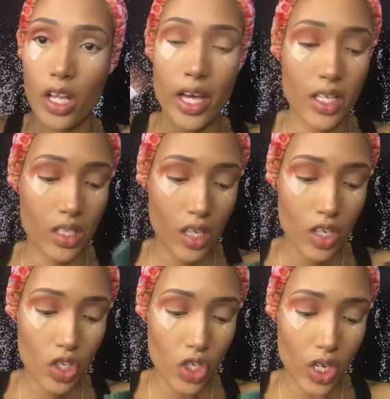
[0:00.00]
like
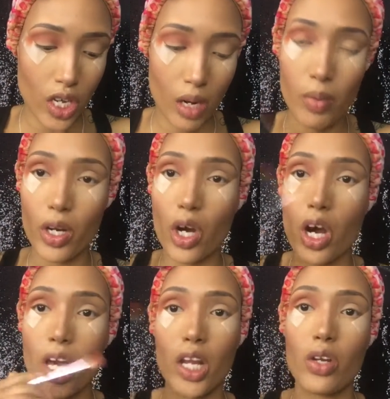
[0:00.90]
such. And I'm gonna
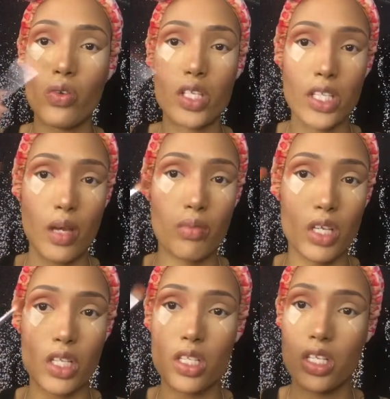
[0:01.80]
go ahead and do the same
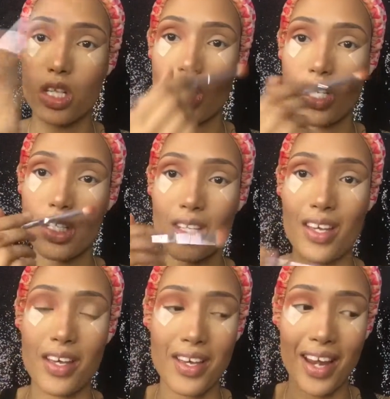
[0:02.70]
thing to this
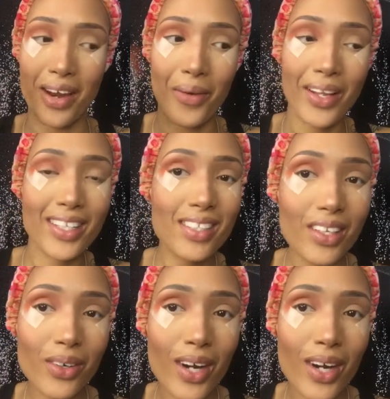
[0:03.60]
lid. And I know it looks a little